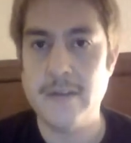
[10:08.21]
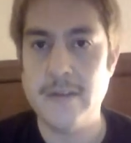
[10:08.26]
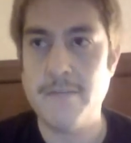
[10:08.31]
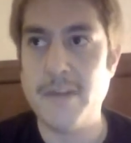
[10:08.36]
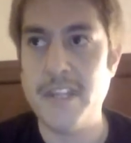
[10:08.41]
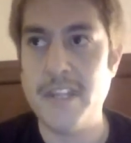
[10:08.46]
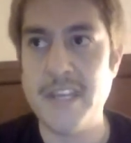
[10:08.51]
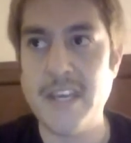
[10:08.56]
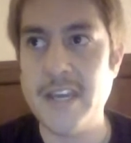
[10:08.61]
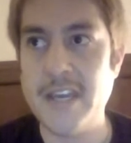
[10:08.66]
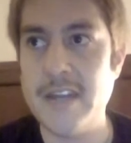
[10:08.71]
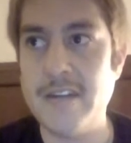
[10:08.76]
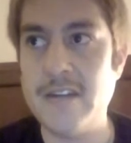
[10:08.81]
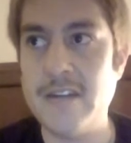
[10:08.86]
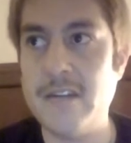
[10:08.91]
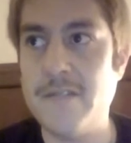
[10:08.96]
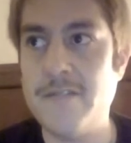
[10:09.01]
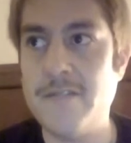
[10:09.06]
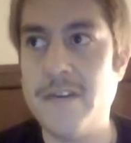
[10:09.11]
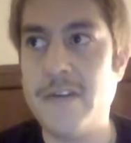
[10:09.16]
By the end
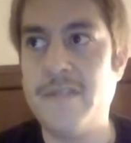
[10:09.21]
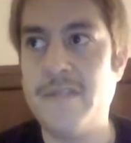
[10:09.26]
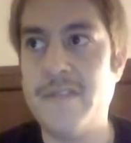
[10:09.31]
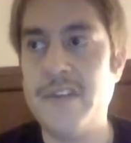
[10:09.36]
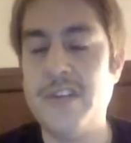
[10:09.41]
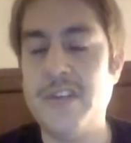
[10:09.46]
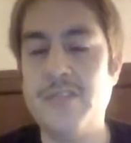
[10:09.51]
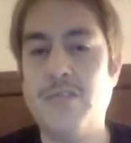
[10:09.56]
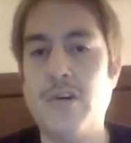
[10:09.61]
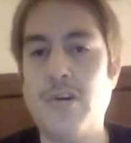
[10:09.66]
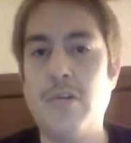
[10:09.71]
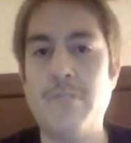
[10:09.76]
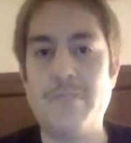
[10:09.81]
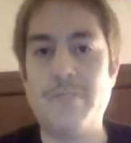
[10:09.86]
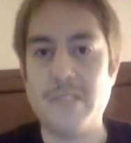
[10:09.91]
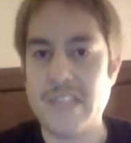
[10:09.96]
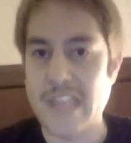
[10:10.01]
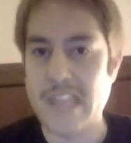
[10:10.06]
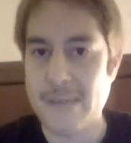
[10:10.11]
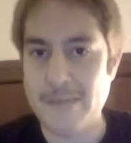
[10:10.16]
of A New Hope,
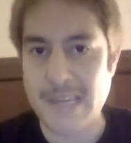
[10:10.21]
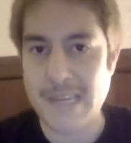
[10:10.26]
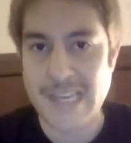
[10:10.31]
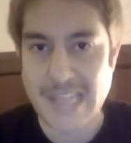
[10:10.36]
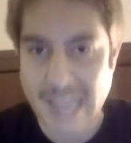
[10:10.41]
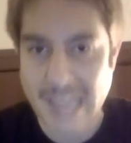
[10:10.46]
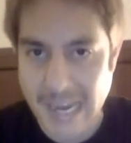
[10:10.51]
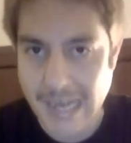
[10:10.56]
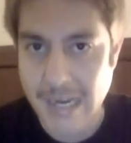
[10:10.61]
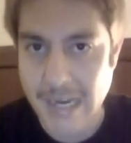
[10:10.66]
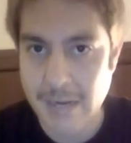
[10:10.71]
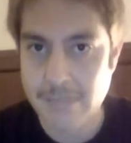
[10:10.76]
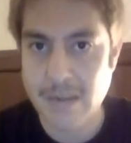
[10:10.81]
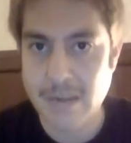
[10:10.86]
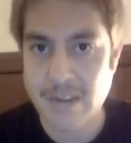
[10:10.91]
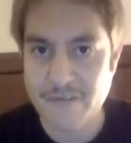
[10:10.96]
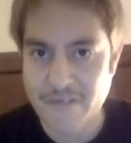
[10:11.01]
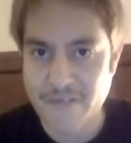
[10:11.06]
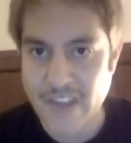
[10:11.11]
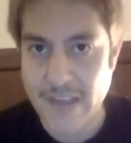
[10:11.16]
they became
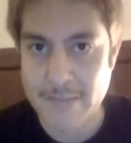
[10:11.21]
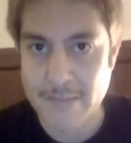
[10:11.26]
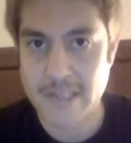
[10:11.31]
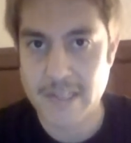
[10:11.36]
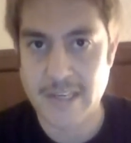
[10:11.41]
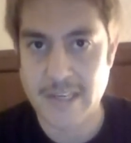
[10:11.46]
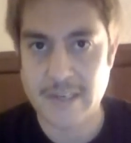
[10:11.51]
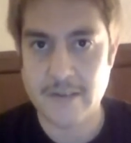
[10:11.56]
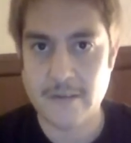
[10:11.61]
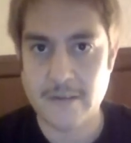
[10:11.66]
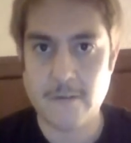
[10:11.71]
a family.